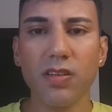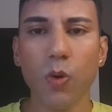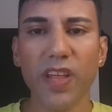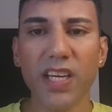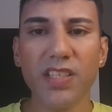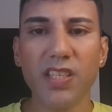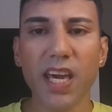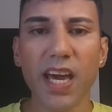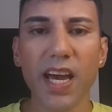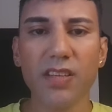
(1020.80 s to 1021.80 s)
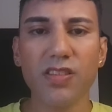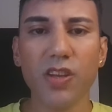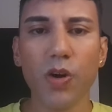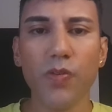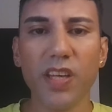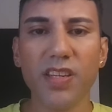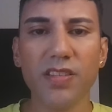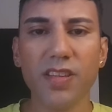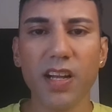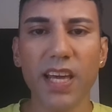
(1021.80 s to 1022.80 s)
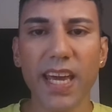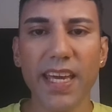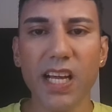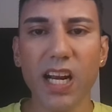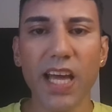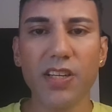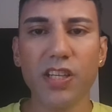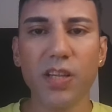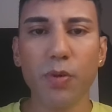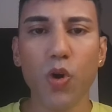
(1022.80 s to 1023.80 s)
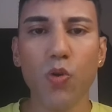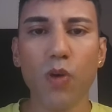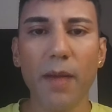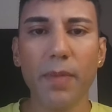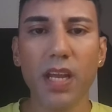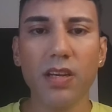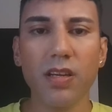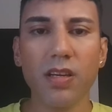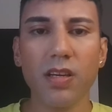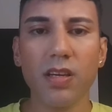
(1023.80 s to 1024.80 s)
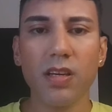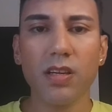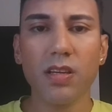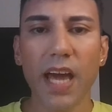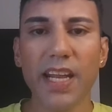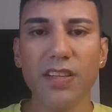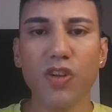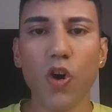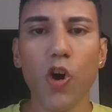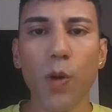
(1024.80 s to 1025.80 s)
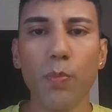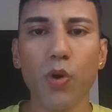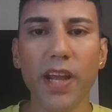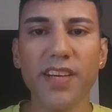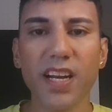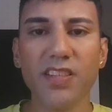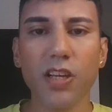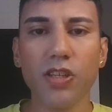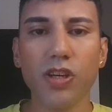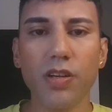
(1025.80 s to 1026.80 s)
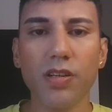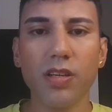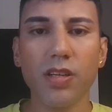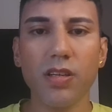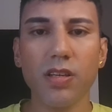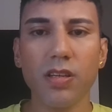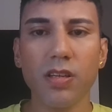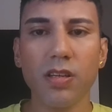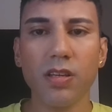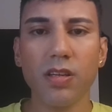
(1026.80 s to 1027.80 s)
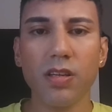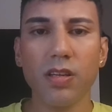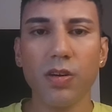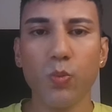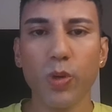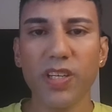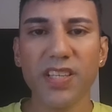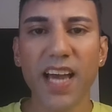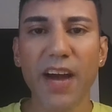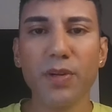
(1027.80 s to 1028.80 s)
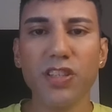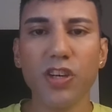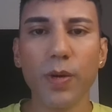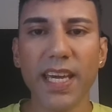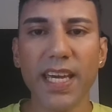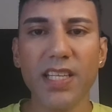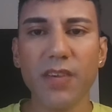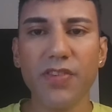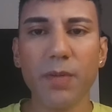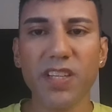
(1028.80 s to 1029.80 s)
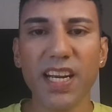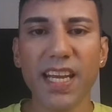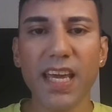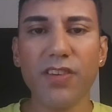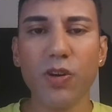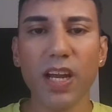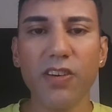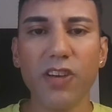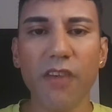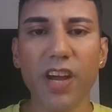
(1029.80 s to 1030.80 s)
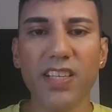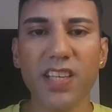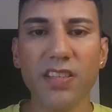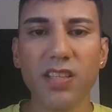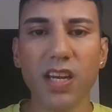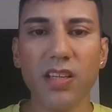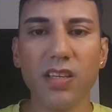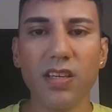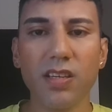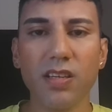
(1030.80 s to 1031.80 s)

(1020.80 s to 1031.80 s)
or they see it as though there's still a glitch in the programming and it's not operating as it should which is how it's so easy for them to leave you like you never existed,